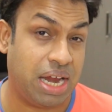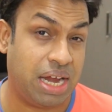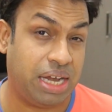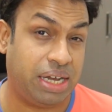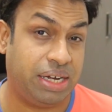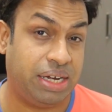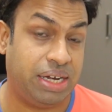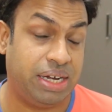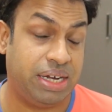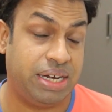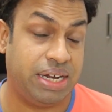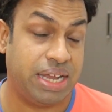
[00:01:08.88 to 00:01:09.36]

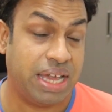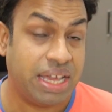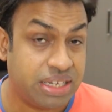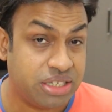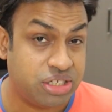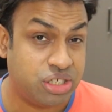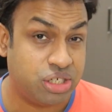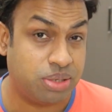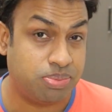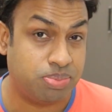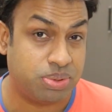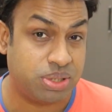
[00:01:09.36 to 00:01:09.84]

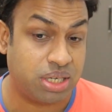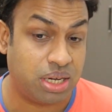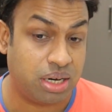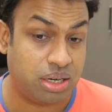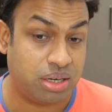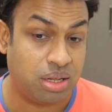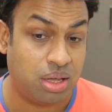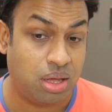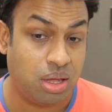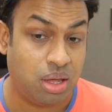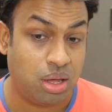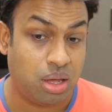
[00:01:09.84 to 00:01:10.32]
810
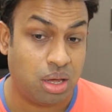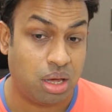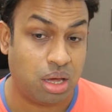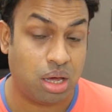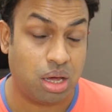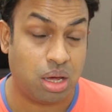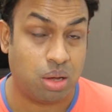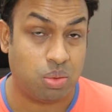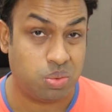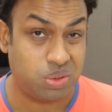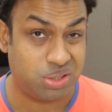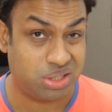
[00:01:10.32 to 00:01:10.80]
chipset.
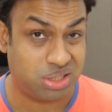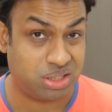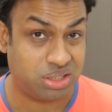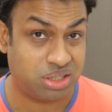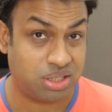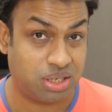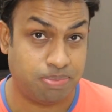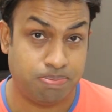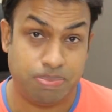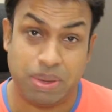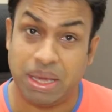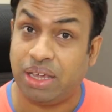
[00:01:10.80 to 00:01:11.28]
Which
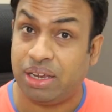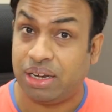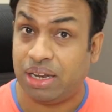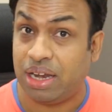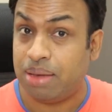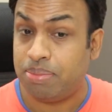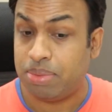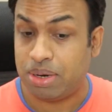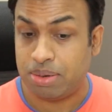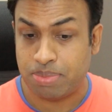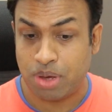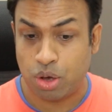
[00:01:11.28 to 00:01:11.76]
is a big
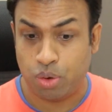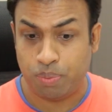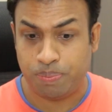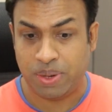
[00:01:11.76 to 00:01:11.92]
claim in my